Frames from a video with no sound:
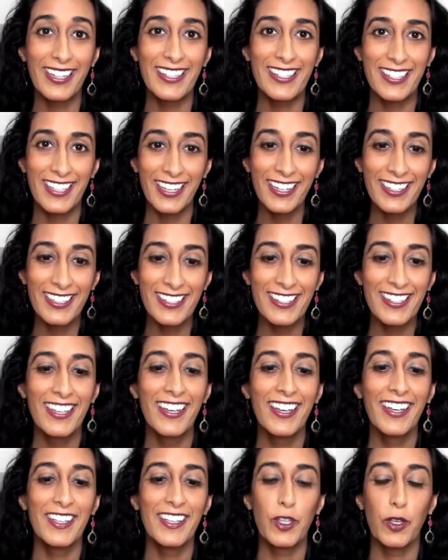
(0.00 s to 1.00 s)
So they are
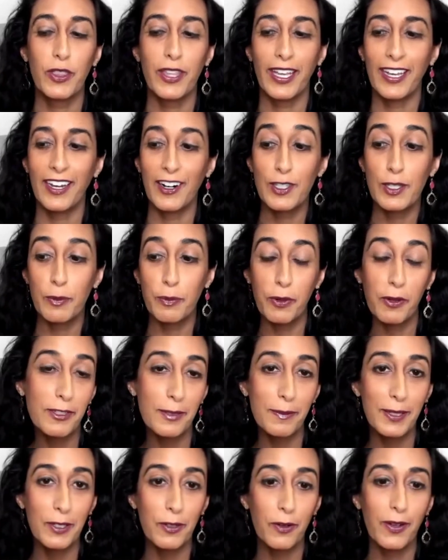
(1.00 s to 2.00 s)
supposed to be going to
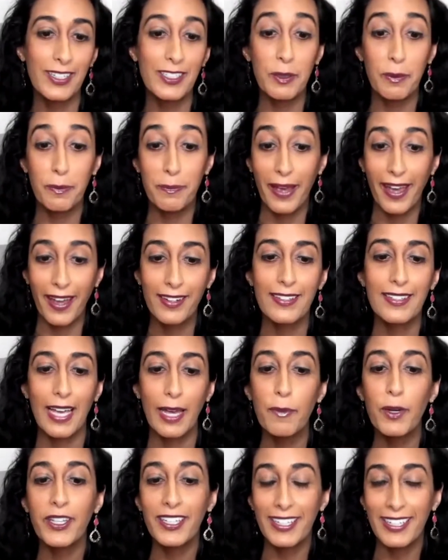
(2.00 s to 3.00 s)
bed because I'm on the
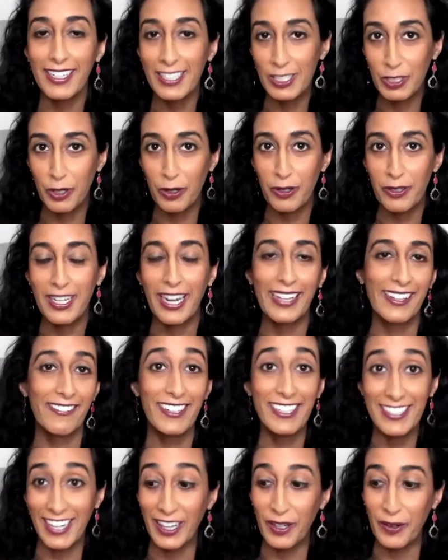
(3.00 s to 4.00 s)
East Coast. I live in
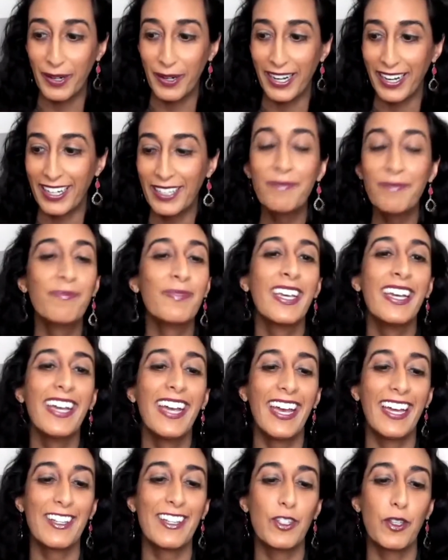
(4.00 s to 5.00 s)
Delaware. And
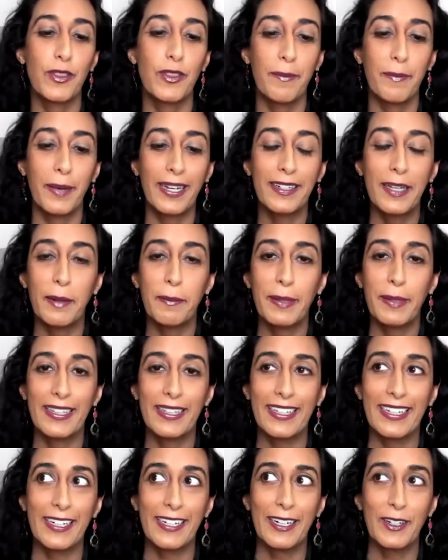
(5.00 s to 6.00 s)
so they might come in
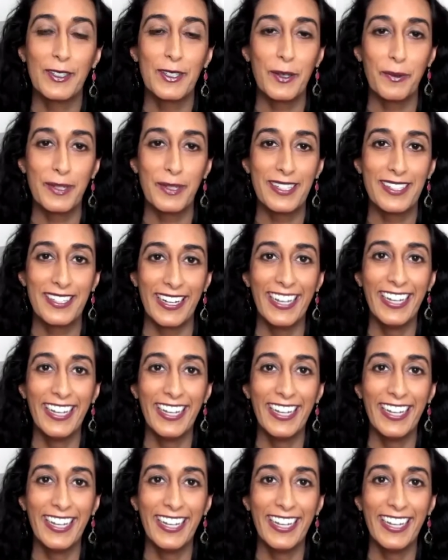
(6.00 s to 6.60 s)
later, so we'll see.